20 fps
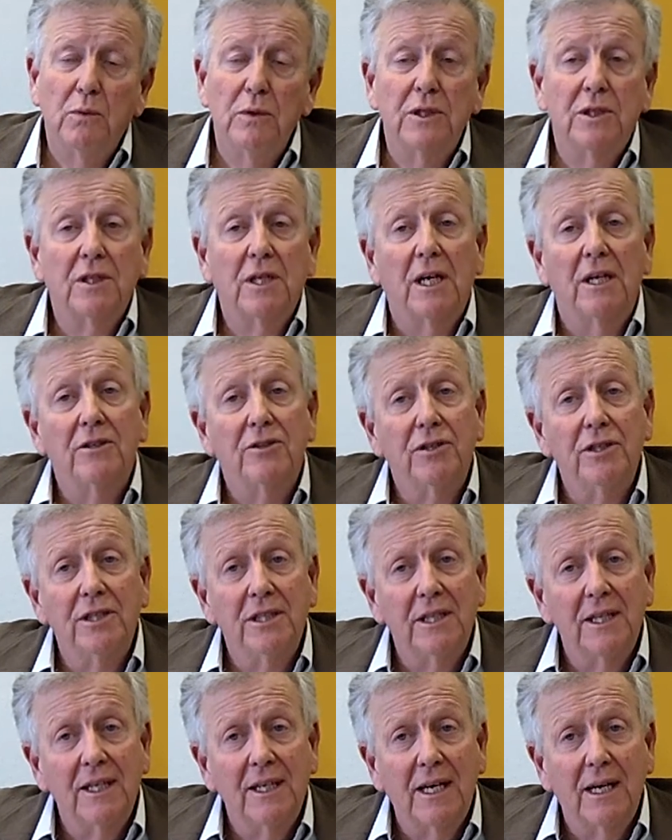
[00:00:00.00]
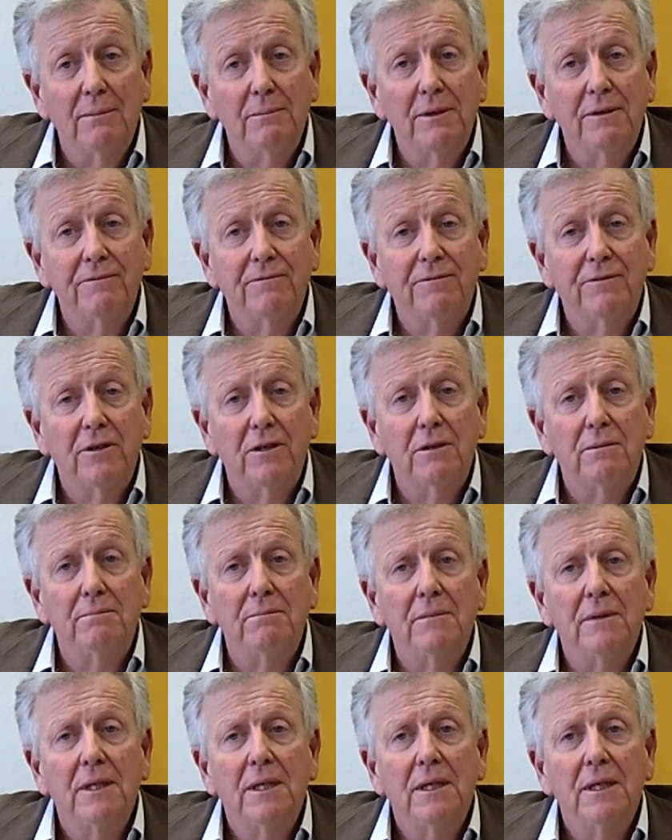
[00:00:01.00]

Which countries are they coming from?